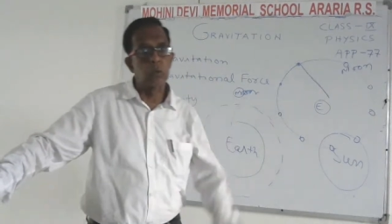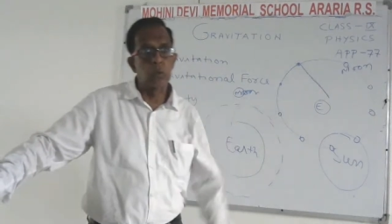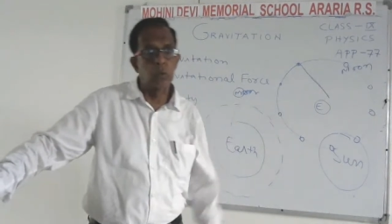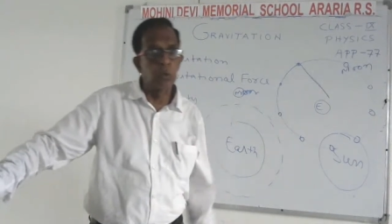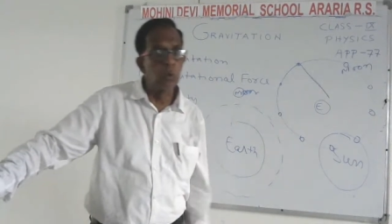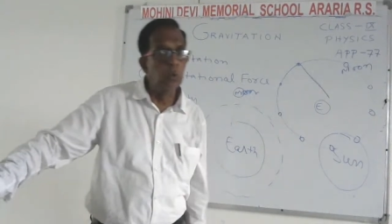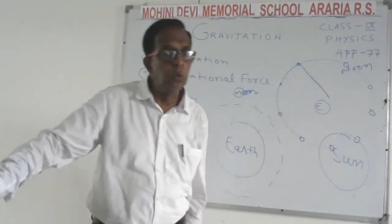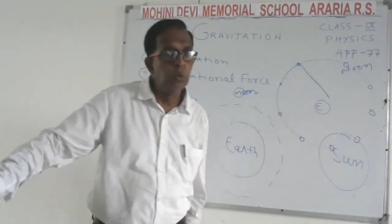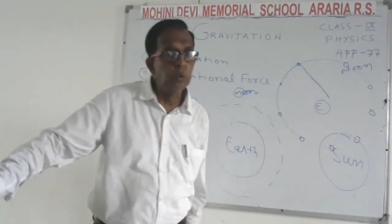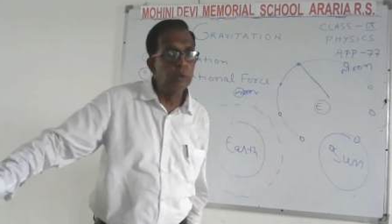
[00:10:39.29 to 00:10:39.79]

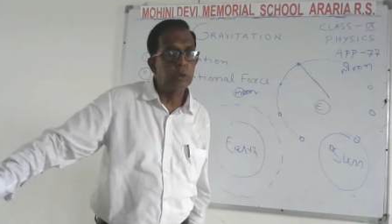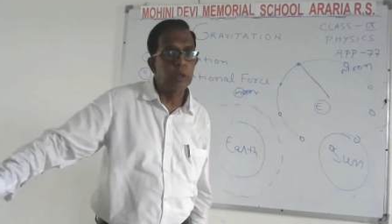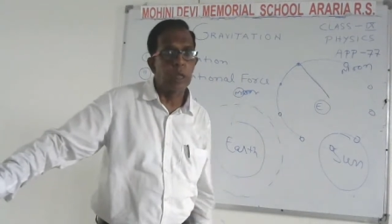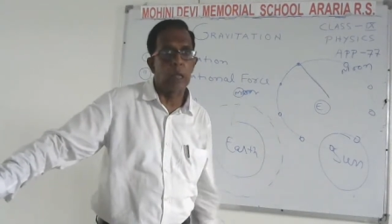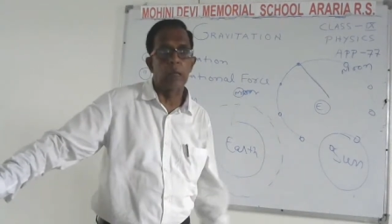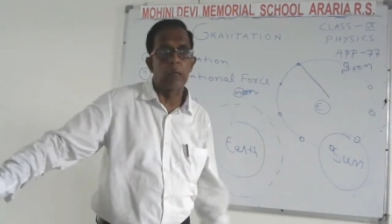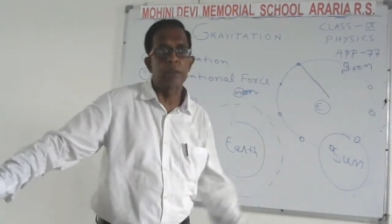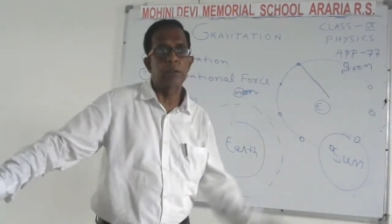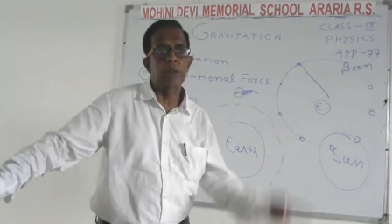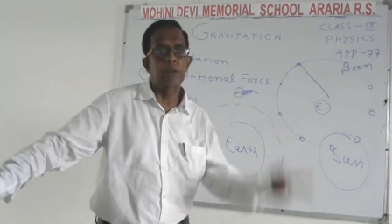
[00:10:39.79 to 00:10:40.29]
two
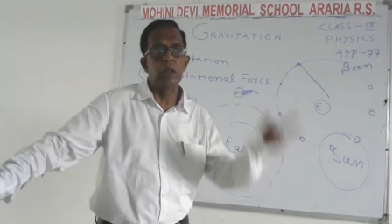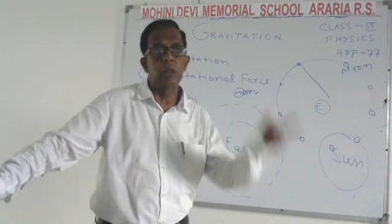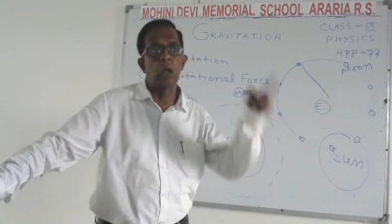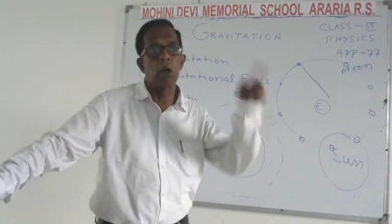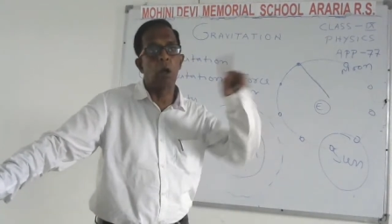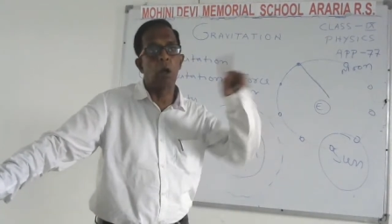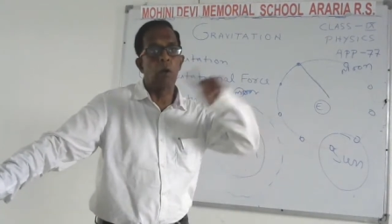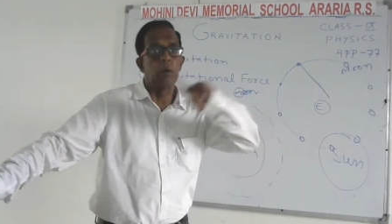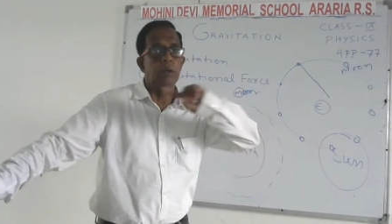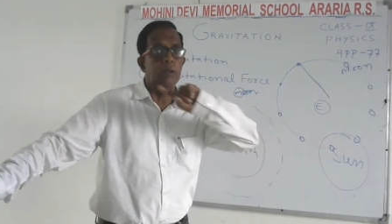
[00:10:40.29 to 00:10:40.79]

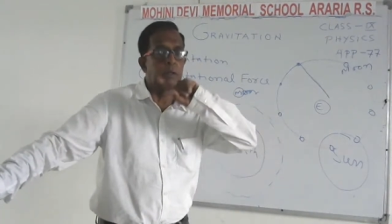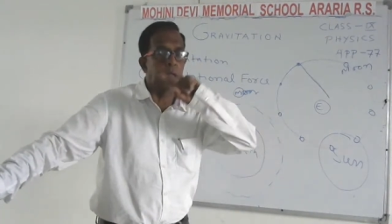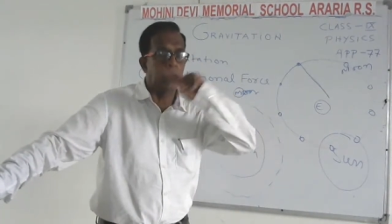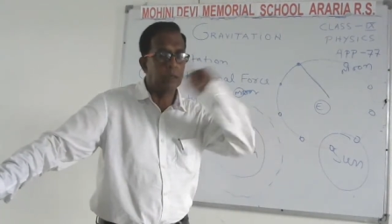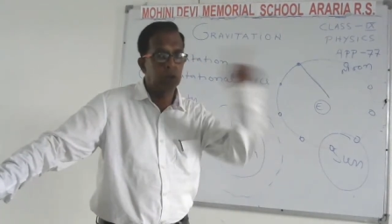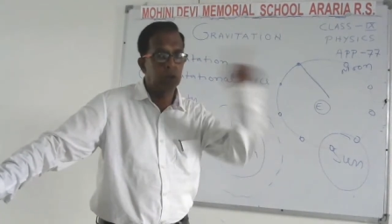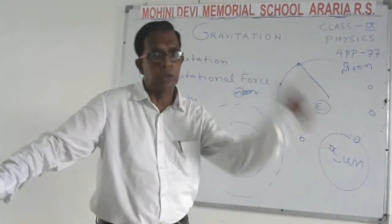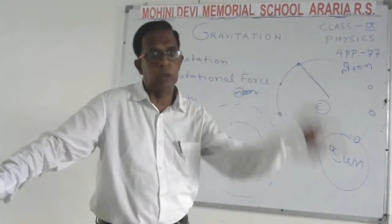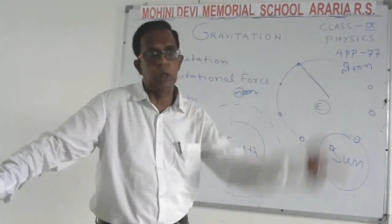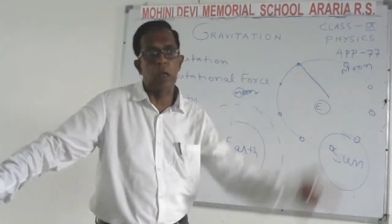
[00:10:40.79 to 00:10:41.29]
celestial or
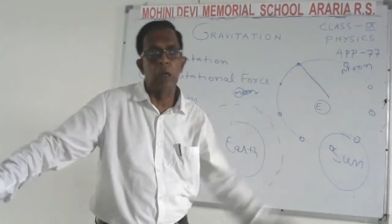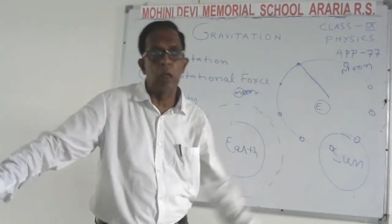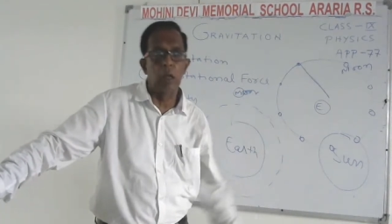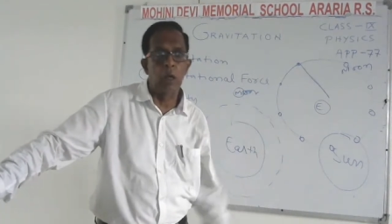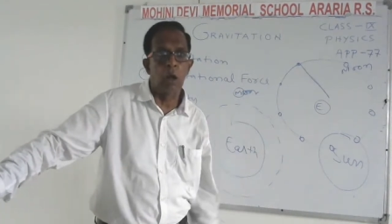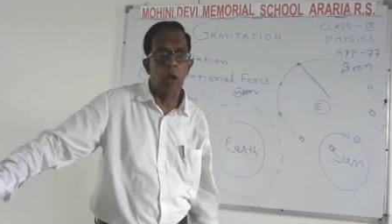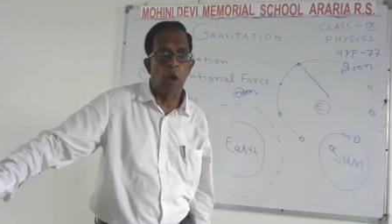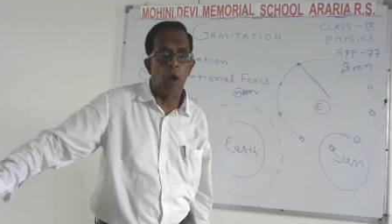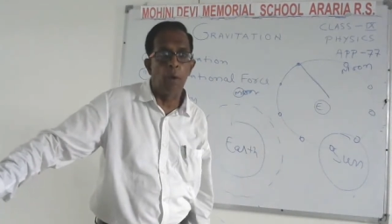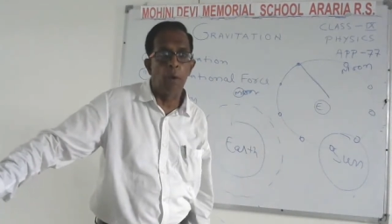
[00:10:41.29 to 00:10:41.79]

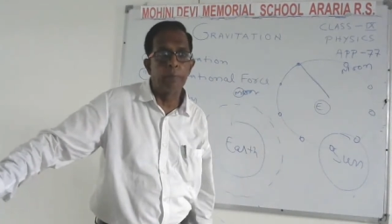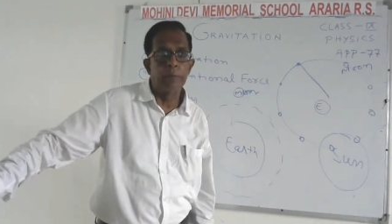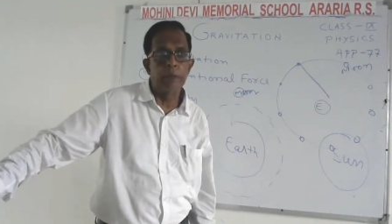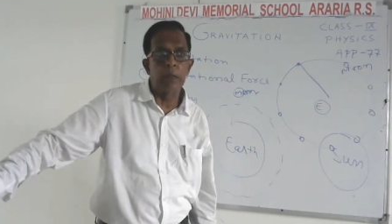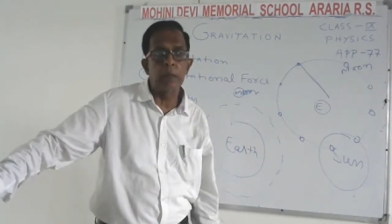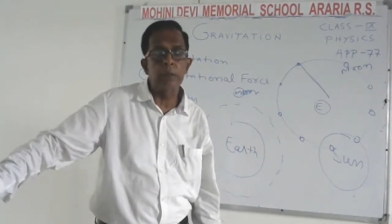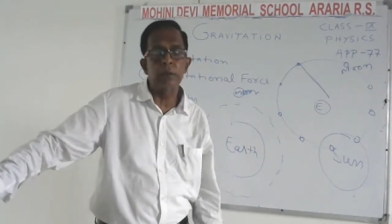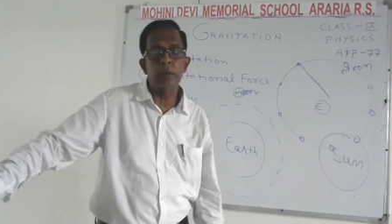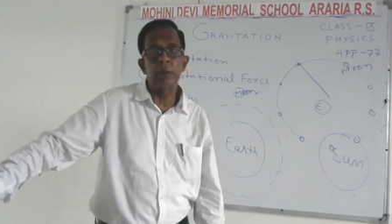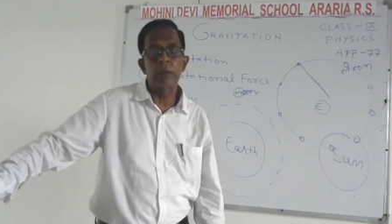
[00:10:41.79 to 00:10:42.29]
terrestrial
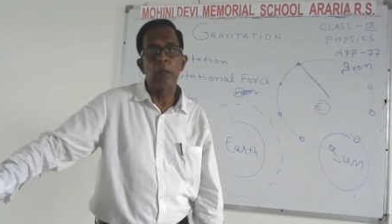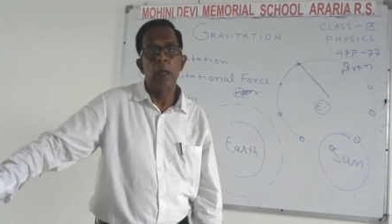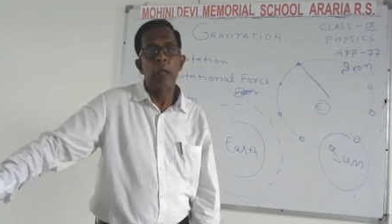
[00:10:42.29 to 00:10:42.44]
objects,